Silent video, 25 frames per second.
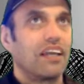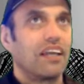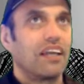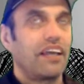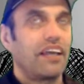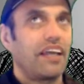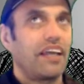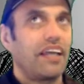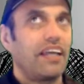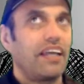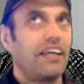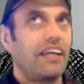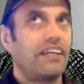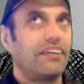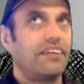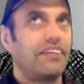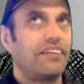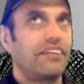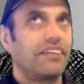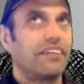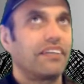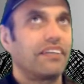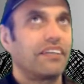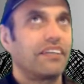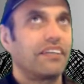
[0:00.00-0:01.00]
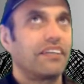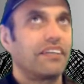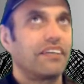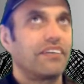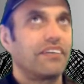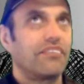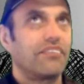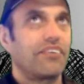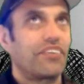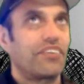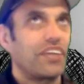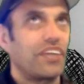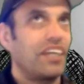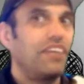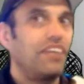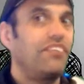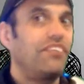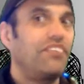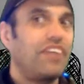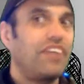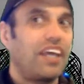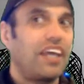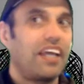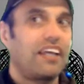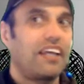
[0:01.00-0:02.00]
And
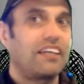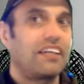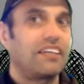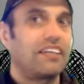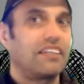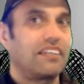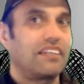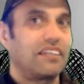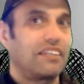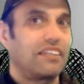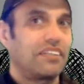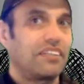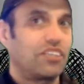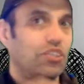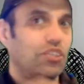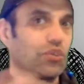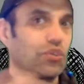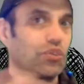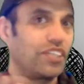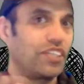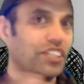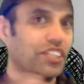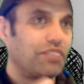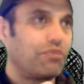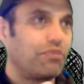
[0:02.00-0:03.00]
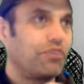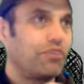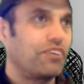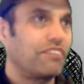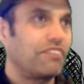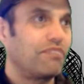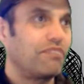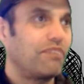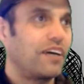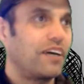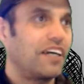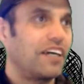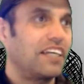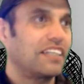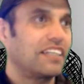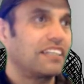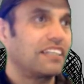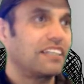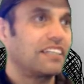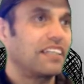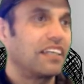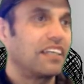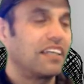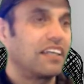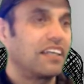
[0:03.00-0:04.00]
within that choice supportive
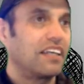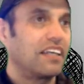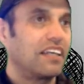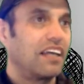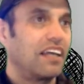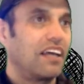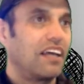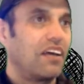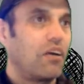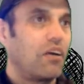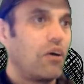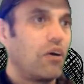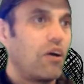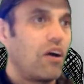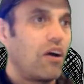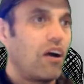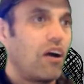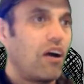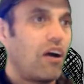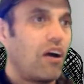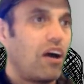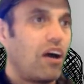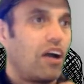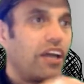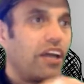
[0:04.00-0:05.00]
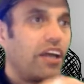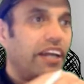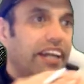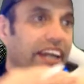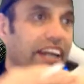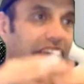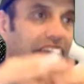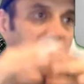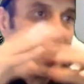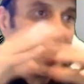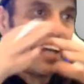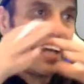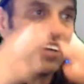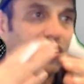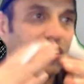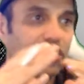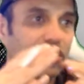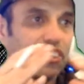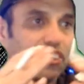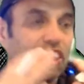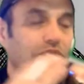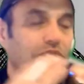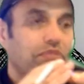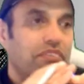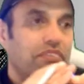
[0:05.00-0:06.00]
bias, I layered on
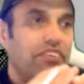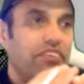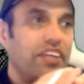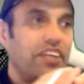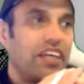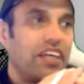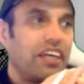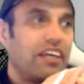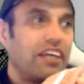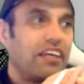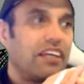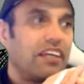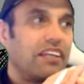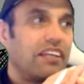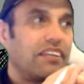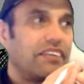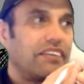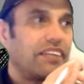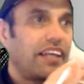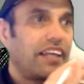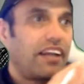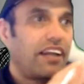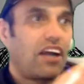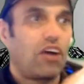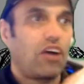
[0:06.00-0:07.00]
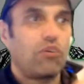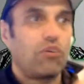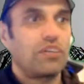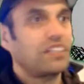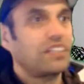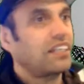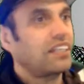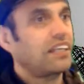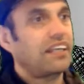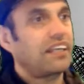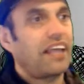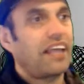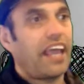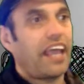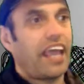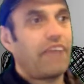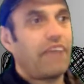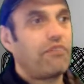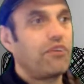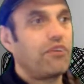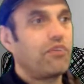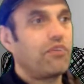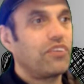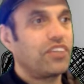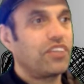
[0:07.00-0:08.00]
top of there that I was
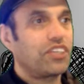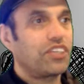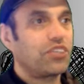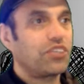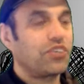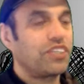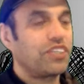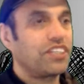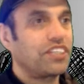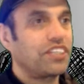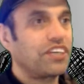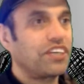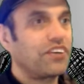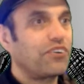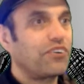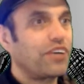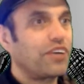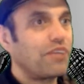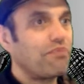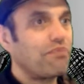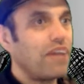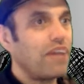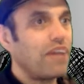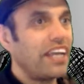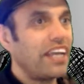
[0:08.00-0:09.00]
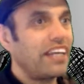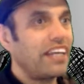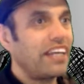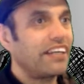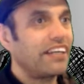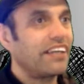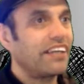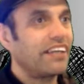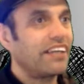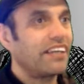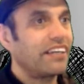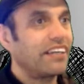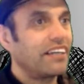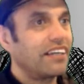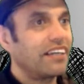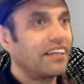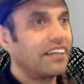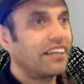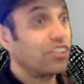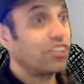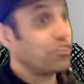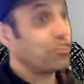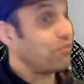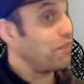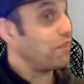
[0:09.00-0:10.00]
happy with the choices I'd already made.
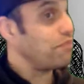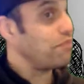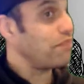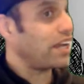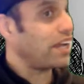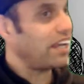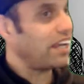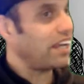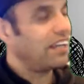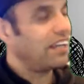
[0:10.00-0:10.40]
Because remember,